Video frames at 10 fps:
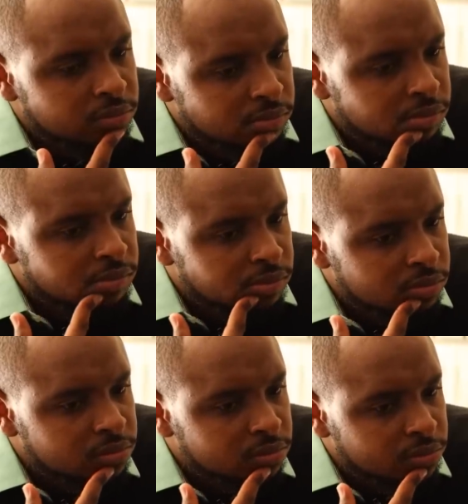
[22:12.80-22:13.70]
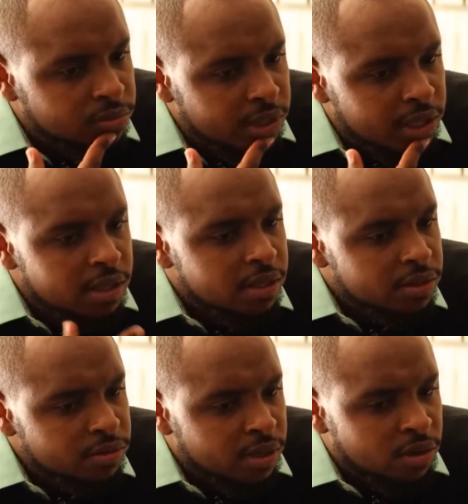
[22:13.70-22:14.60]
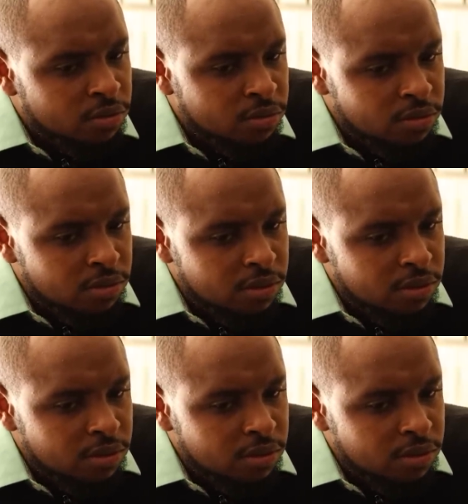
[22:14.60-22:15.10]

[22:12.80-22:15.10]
Mm. Okay. So now,